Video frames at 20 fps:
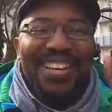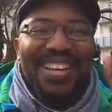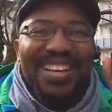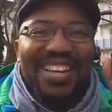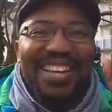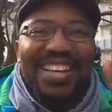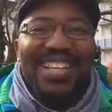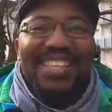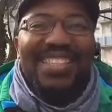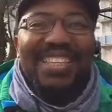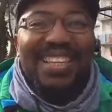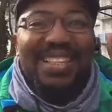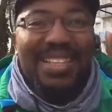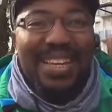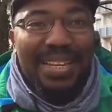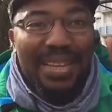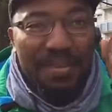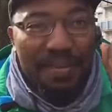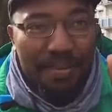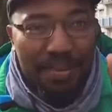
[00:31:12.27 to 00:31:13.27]
is still
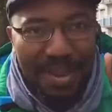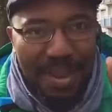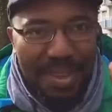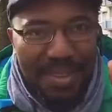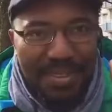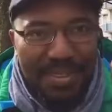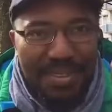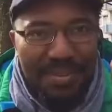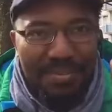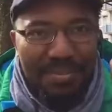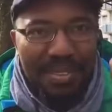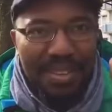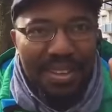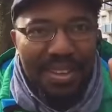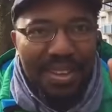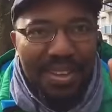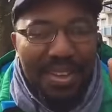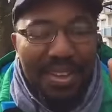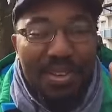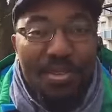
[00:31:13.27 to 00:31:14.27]
taking place.
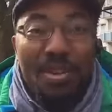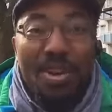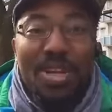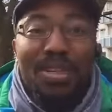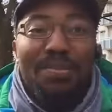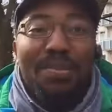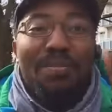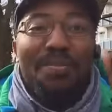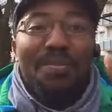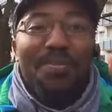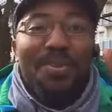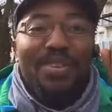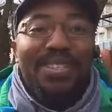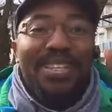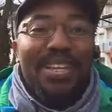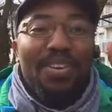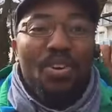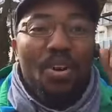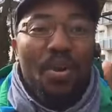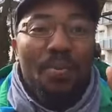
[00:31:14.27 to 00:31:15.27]
Those people will
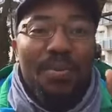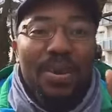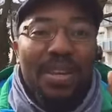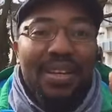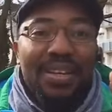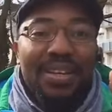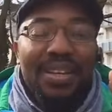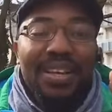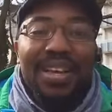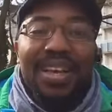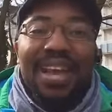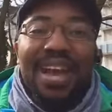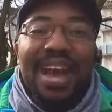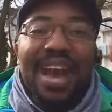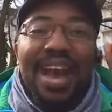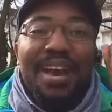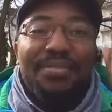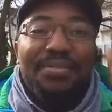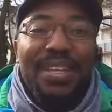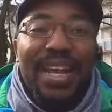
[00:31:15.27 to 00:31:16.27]
still come in
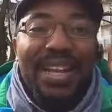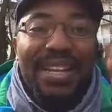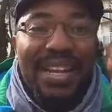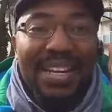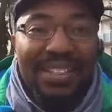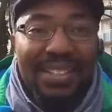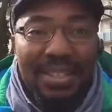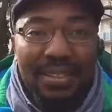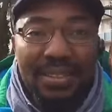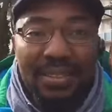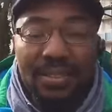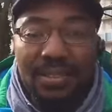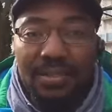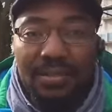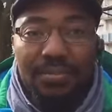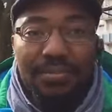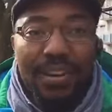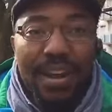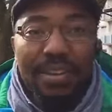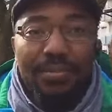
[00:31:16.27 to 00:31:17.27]
after getting
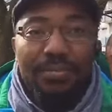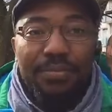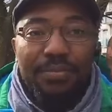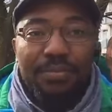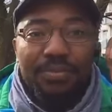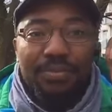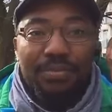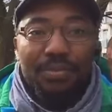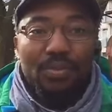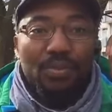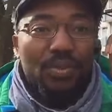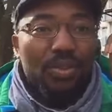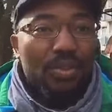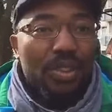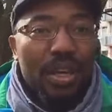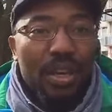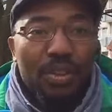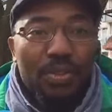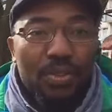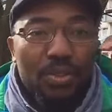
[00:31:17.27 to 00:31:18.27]

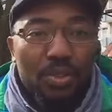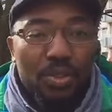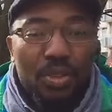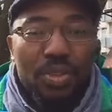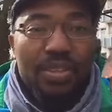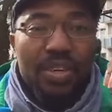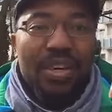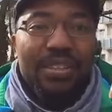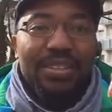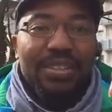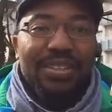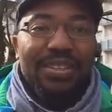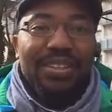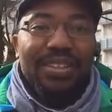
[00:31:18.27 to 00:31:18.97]
3 children.